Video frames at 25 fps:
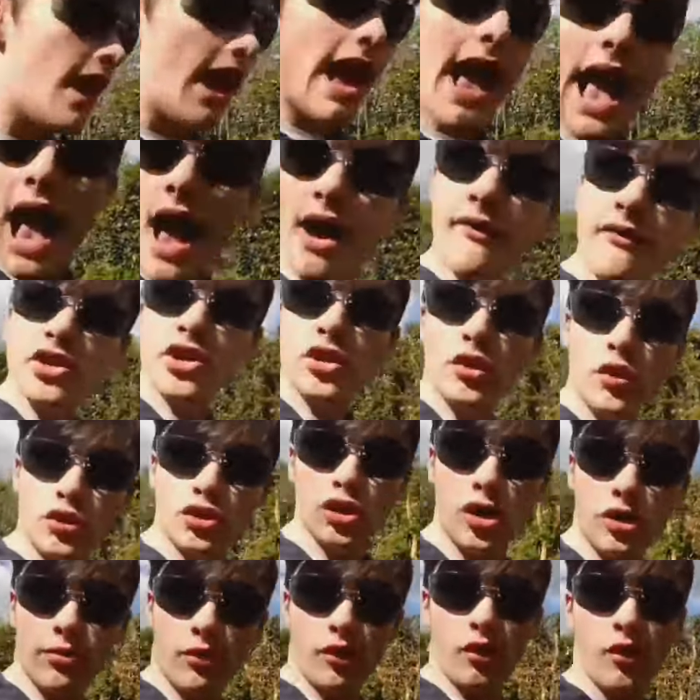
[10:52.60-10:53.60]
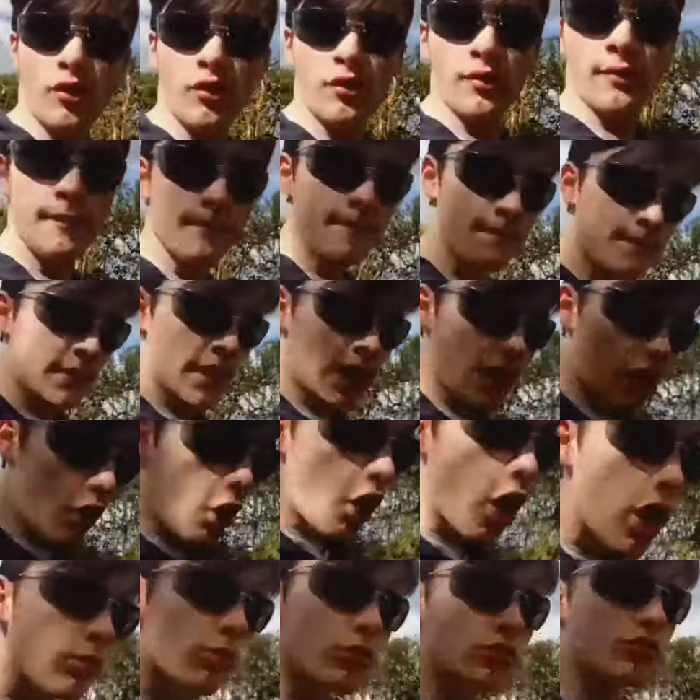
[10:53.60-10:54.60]
Every YouTuber,
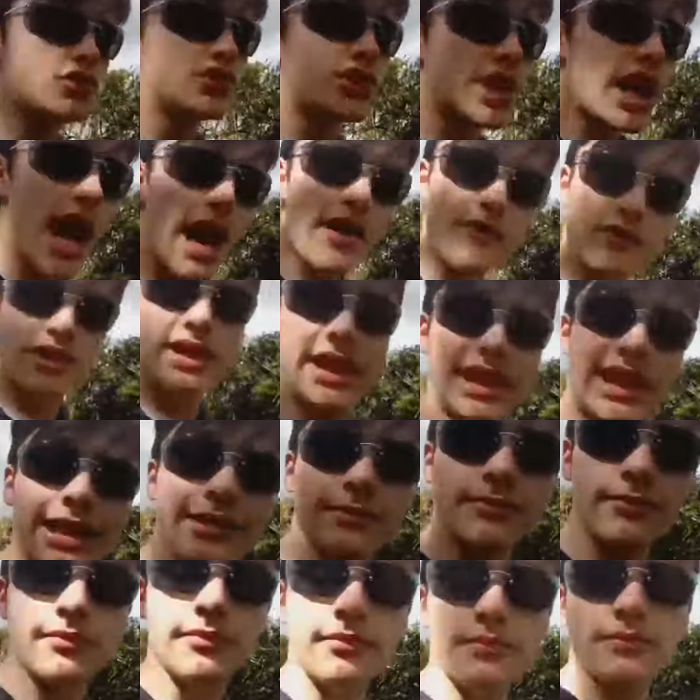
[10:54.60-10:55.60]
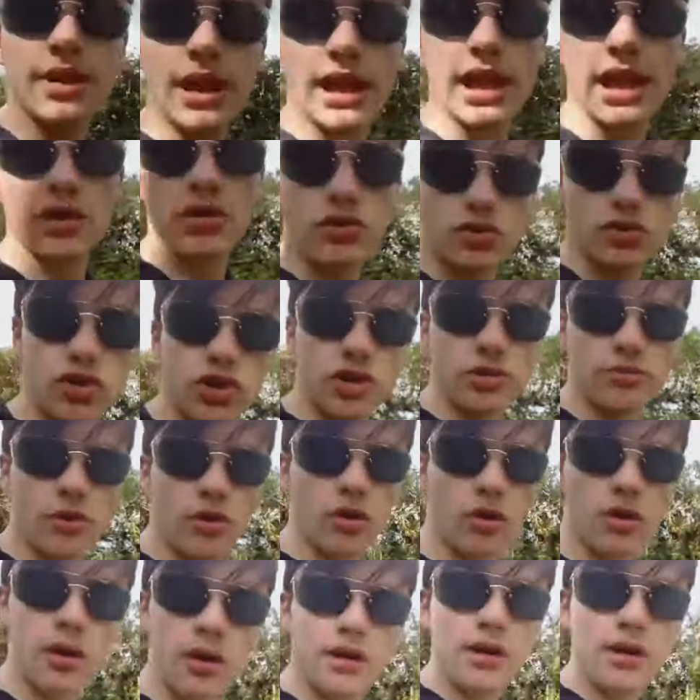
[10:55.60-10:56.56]
almost every gameplay YouTuber,